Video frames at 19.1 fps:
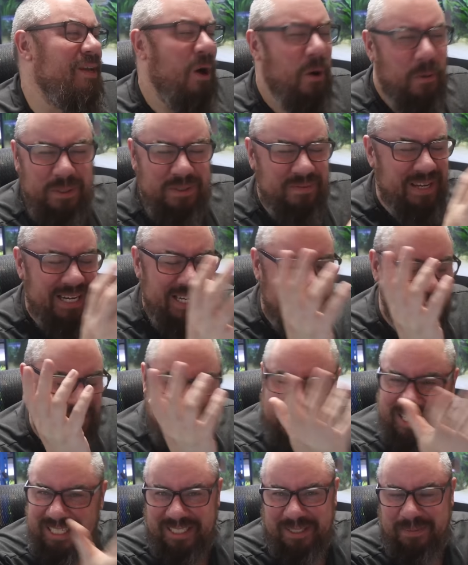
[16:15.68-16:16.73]
Always very
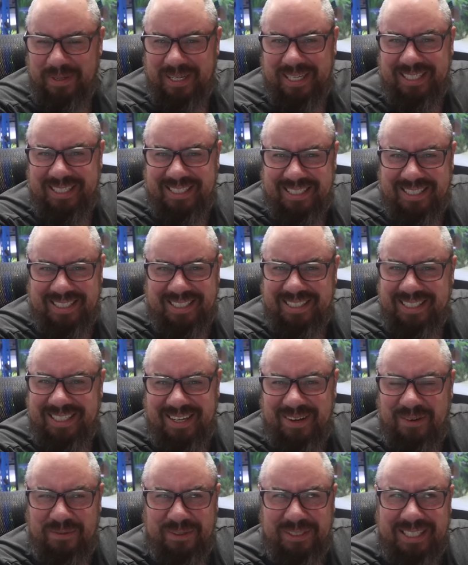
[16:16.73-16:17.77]
strange because
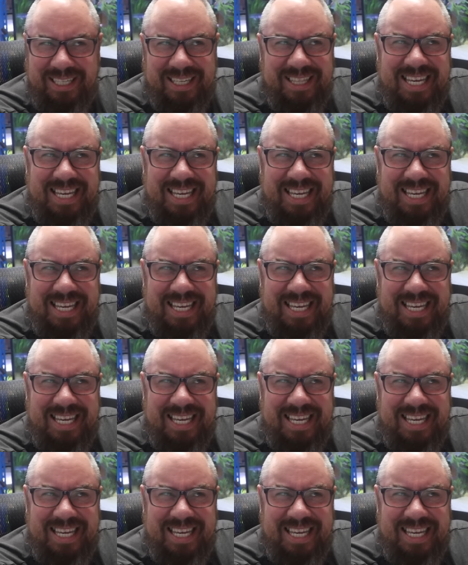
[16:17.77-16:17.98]
obviously